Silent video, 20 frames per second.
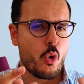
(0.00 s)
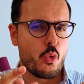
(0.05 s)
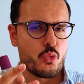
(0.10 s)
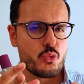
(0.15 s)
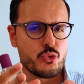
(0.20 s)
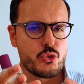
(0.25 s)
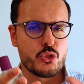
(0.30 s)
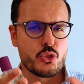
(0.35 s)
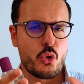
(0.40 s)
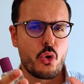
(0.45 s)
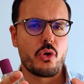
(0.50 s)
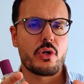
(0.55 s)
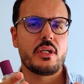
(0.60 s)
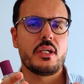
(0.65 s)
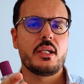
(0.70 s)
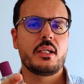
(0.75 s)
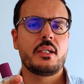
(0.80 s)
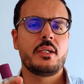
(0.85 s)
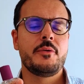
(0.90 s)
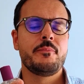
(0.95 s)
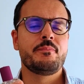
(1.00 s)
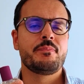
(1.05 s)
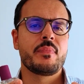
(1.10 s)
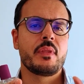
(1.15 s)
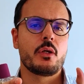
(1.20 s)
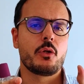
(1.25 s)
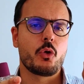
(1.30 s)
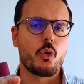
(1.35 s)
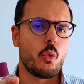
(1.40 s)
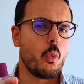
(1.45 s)
ozonic
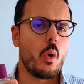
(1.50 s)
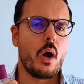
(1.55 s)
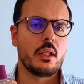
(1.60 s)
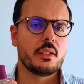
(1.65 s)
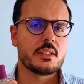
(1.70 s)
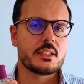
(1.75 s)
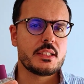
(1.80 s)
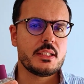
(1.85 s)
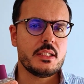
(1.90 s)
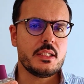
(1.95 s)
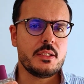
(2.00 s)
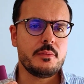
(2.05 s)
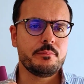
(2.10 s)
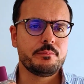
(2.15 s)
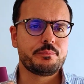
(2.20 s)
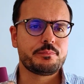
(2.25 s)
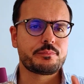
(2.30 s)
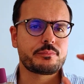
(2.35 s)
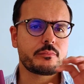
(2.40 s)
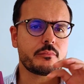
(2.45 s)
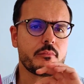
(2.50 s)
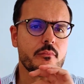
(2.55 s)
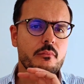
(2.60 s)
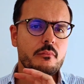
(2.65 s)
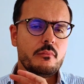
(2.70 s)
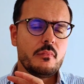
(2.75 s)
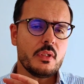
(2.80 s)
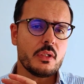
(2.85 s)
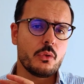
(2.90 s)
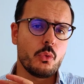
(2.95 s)
quality
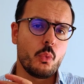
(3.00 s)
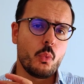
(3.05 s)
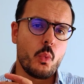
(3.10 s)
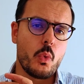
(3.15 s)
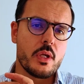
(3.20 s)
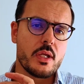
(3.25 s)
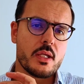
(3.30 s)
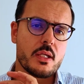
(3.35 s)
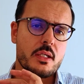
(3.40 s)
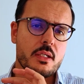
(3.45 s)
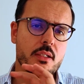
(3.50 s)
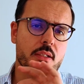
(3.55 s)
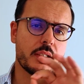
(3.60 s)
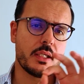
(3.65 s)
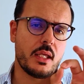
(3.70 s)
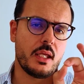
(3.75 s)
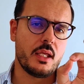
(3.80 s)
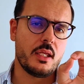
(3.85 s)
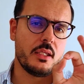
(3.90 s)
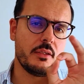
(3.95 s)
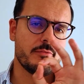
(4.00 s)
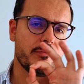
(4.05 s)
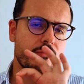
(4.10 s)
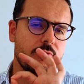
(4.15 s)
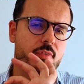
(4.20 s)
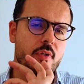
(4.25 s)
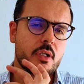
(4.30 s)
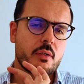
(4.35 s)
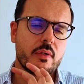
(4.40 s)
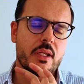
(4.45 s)
with a
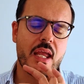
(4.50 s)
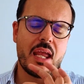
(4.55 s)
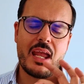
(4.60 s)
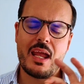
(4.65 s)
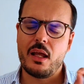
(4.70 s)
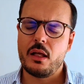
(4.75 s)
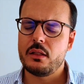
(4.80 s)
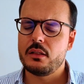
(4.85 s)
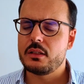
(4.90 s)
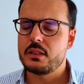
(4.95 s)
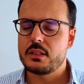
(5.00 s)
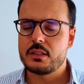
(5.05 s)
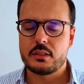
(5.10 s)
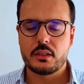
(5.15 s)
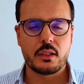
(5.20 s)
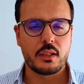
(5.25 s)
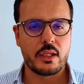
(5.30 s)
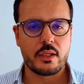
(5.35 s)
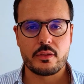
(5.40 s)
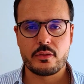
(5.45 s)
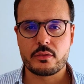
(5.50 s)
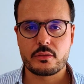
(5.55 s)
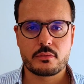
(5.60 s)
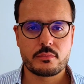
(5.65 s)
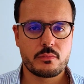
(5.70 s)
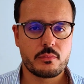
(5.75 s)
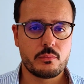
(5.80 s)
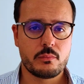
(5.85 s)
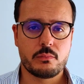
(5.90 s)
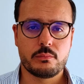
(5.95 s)
very elegant leather.
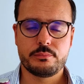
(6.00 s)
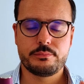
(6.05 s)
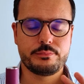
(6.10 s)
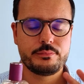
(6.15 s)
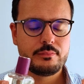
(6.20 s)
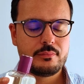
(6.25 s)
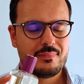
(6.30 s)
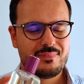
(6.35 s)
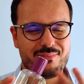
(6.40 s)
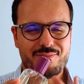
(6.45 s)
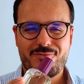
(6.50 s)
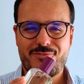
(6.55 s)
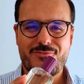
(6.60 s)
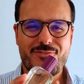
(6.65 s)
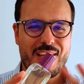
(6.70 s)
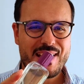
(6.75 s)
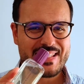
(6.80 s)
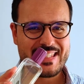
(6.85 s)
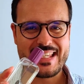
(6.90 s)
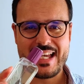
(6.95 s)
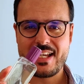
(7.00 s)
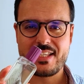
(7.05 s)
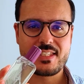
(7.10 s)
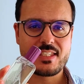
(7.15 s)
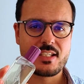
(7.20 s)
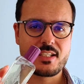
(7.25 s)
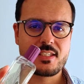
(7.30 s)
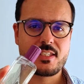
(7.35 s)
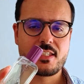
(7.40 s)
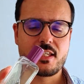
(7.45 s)

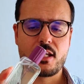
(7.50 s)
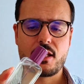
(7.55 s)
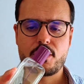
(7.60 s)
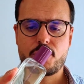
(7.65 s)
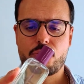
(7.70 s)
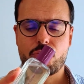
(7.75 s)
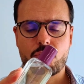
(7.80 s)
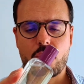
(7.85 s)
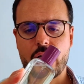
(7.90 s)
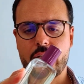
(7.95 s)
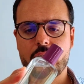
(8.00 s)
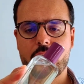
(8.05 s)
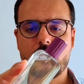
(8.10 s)
Fantastic scent right